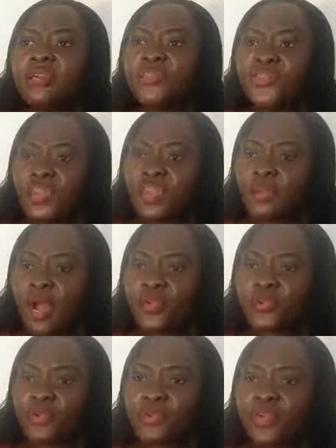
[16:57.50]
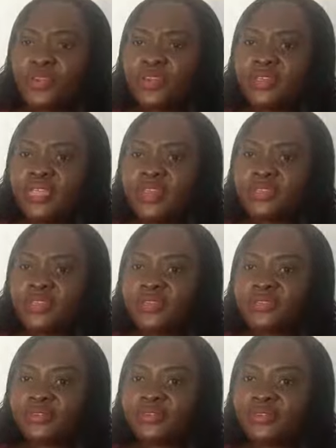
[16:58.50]
Think about your breathing
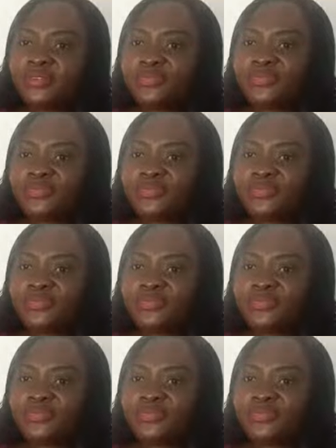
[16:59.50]
techniques.